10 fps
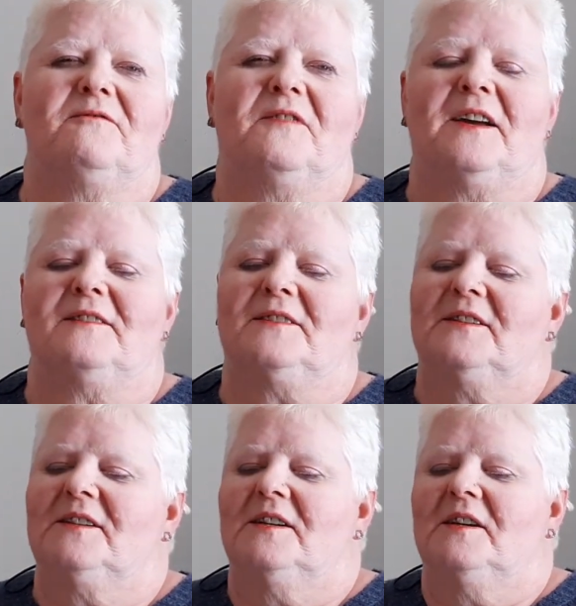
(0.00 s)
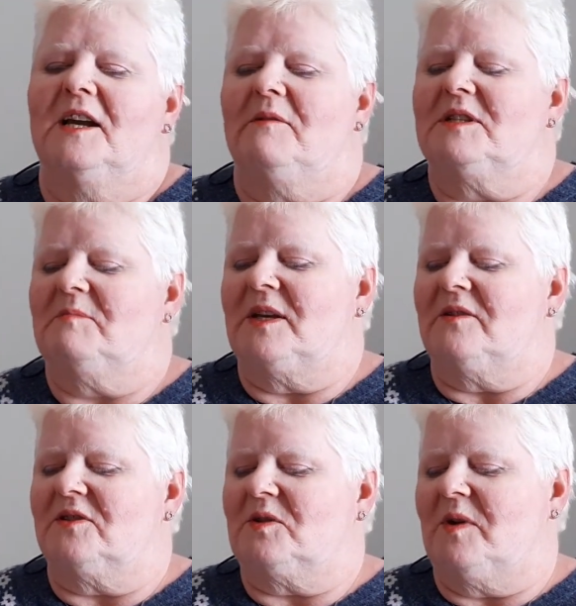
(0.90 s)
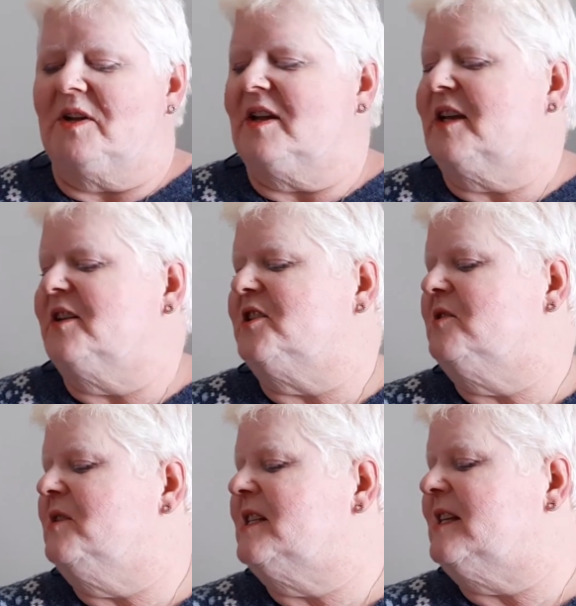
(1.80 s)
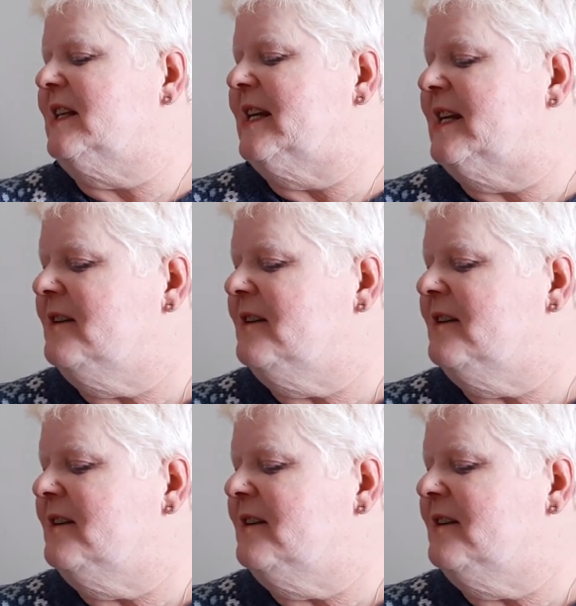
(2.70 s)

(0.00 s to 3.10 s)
And it was a bingo square that I could do easily enough.